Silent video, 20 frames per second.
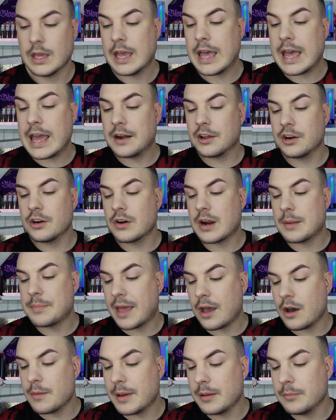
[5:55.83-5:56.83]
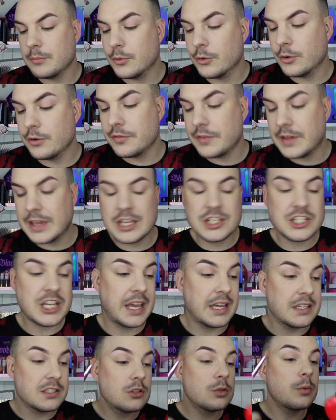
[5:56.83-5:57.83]
And I'm gonna grab that on my Morphe
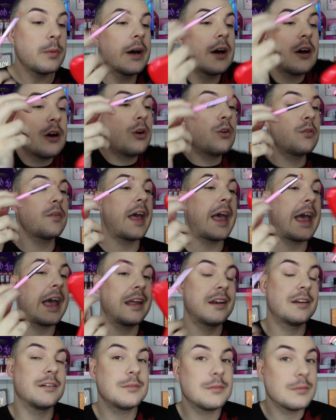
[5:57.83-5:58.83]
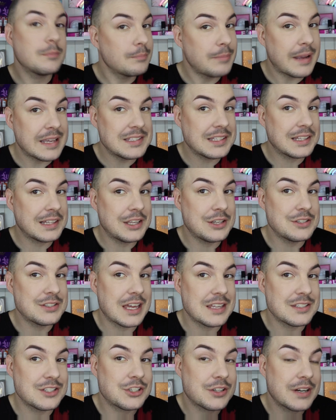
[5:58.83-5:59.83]
JS12 and basically use it
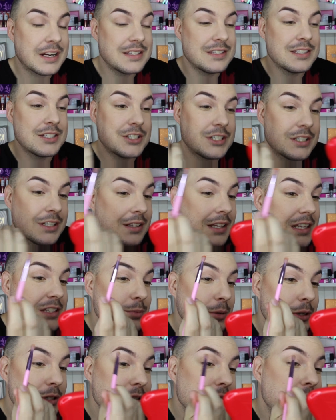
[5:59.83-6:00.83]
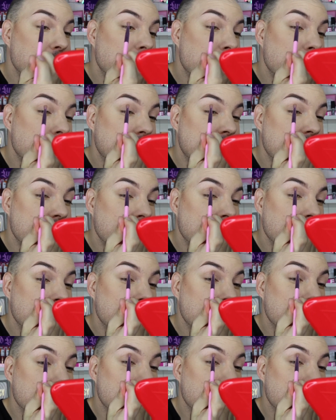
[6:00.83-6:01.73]
as a transition. That's what it's called. Let's use it